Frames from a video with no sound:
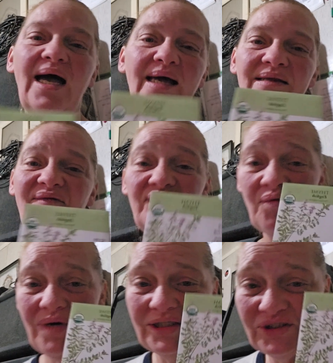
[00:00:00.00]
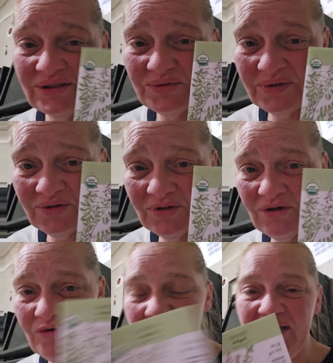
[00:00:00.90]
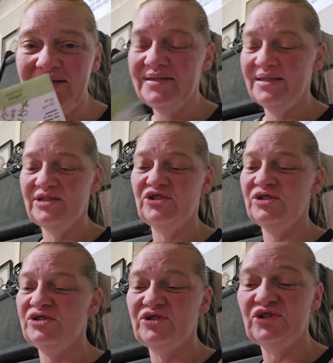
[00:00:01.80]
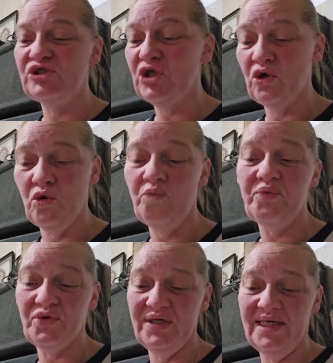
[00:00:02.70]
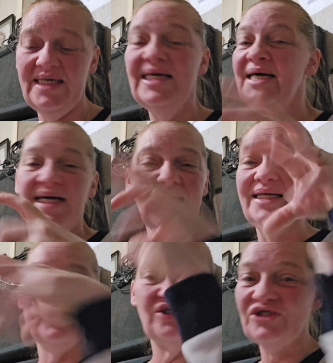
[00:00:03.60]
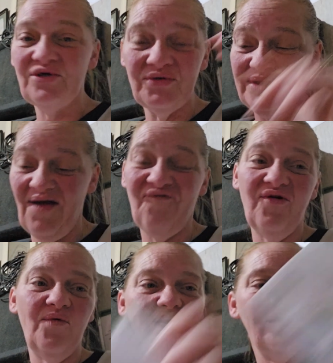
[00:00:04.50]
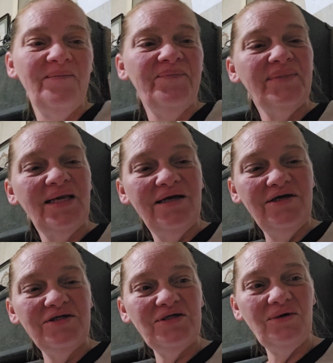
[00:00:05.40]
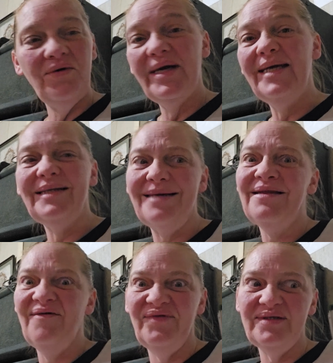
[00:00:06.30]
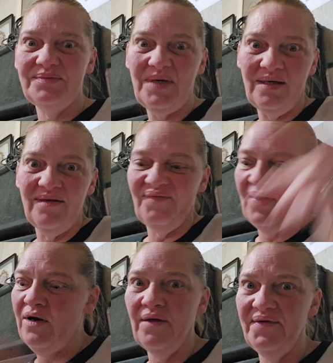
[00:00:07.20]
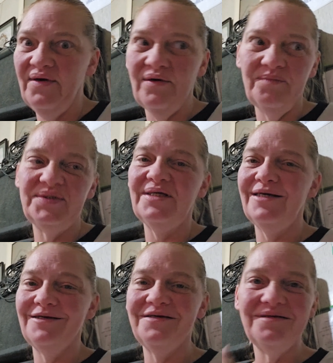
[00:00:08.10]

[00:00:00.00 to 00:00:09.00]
I love to watch this one grow because it's just so pretty and it just goes everywhere. So, and I love the smell of all the herbs. Like,